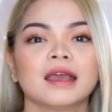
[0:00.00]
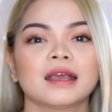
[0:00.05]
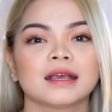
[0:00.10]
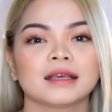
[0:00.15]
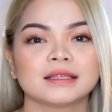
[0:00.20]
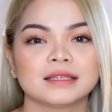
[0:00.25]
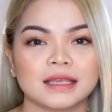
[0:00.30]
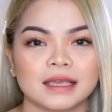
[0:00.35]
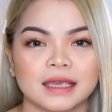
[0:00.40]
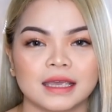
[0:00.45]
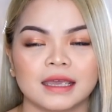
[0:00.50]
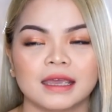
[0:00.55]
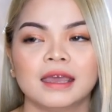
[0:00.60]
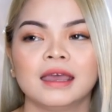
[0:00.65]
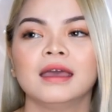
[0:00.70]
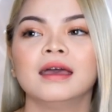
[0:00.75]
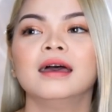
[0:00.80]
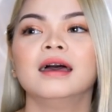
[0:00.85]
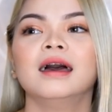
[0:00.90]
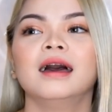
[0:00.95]
Kasi,
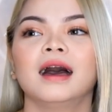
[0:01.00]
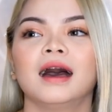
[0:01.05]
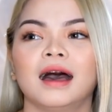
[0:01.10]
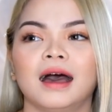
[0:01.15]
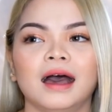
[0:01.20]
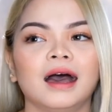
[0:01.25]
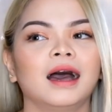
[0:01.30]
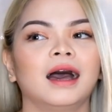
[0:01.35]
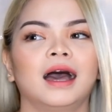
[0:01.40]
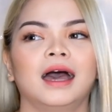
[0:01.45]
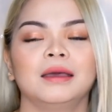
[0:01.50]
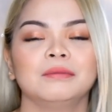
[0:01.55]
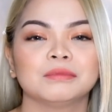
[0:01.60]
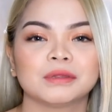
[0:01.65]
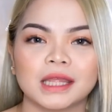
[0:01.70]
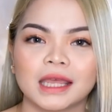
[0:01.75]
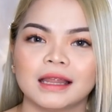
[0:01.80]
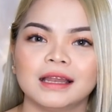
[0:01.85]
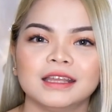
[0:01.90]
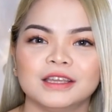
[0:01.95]
I'm
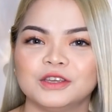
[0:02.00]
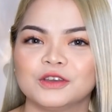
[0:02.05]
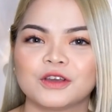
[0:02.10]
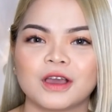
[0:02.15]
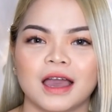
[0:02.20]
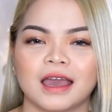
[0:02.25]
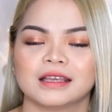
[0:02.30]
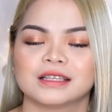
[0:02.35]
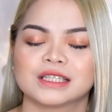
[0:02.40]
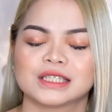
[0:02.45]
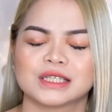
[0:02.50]
telling you guys,